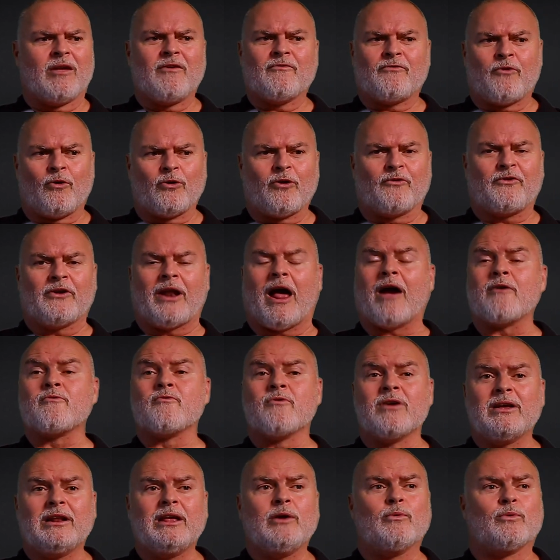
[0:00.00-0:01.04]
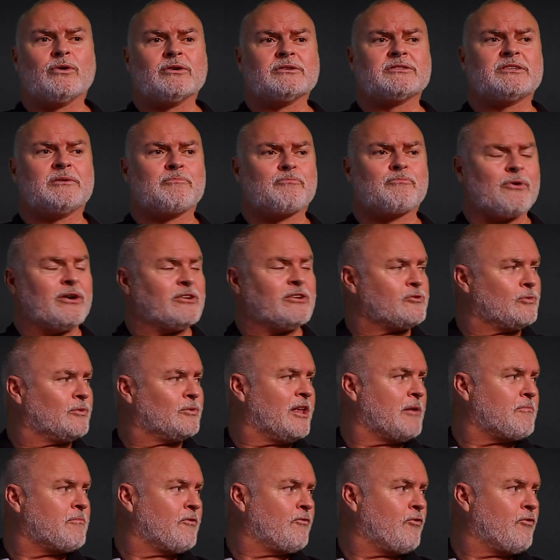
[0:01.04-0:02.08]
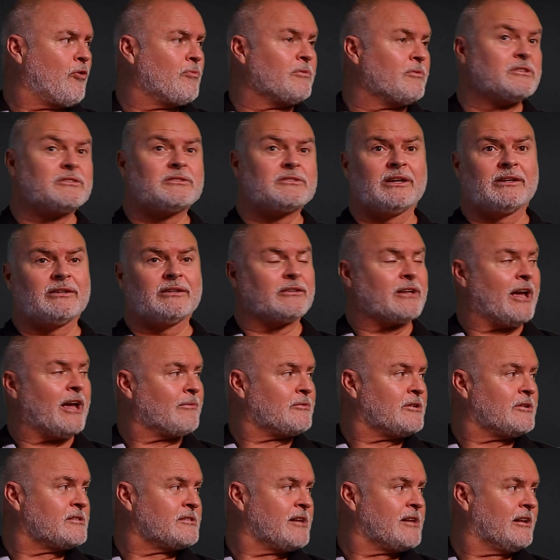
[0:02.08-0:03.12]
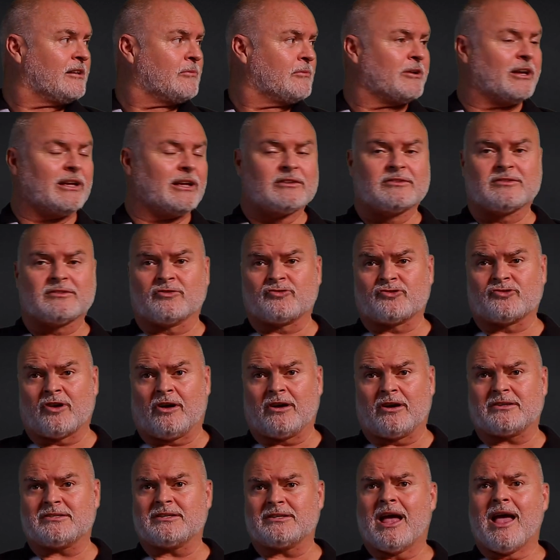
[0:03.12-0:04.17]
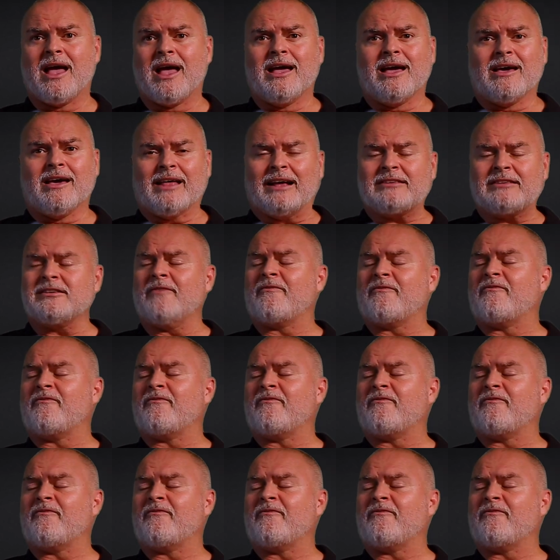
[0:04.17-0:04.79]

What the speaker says: And I really was impressed with their performance in Cape Town Stadium against the Sharks. That's a